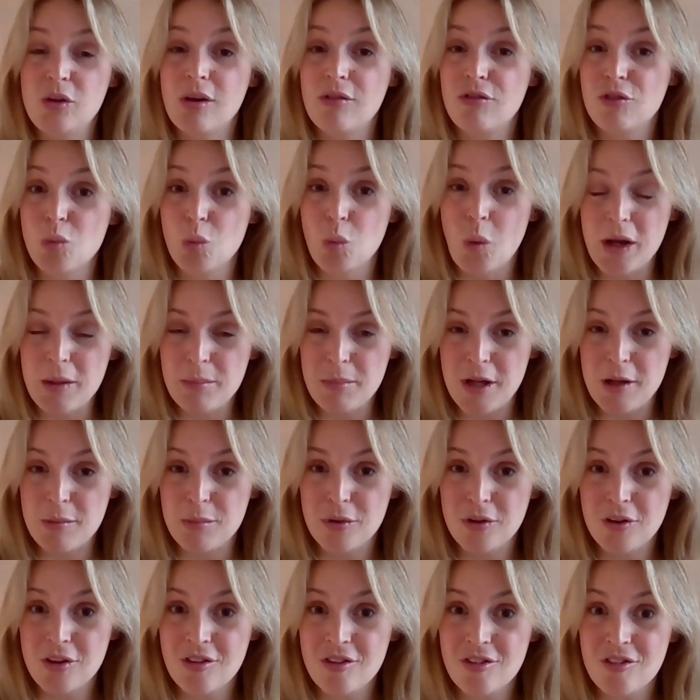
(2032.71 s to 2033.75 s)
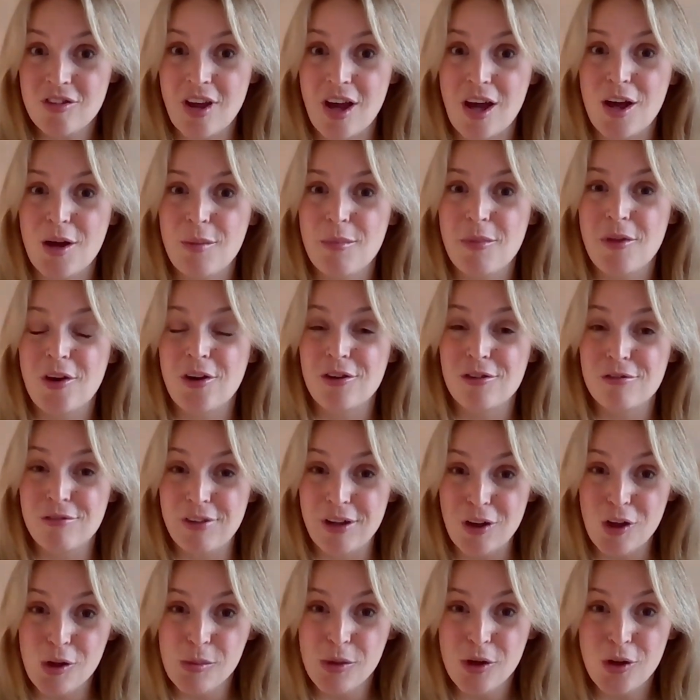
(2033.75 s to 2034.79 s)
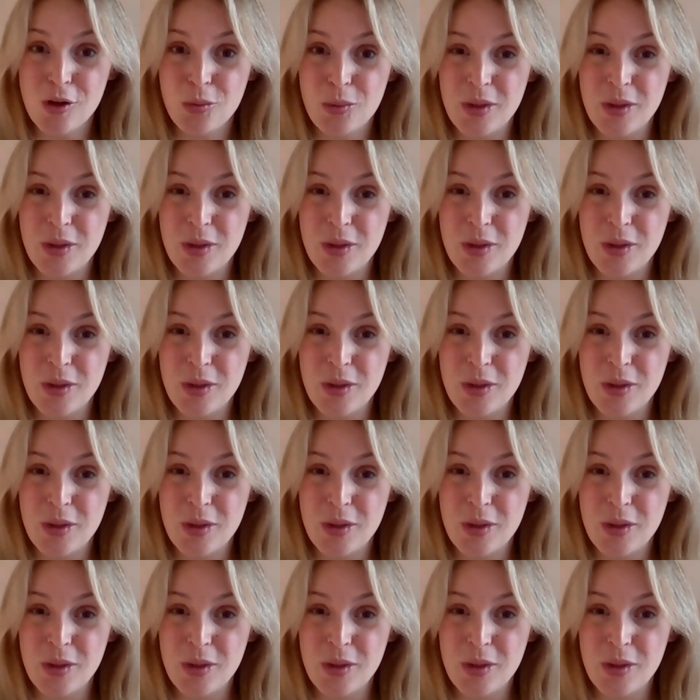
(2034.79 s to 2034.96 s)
some white papers that are available.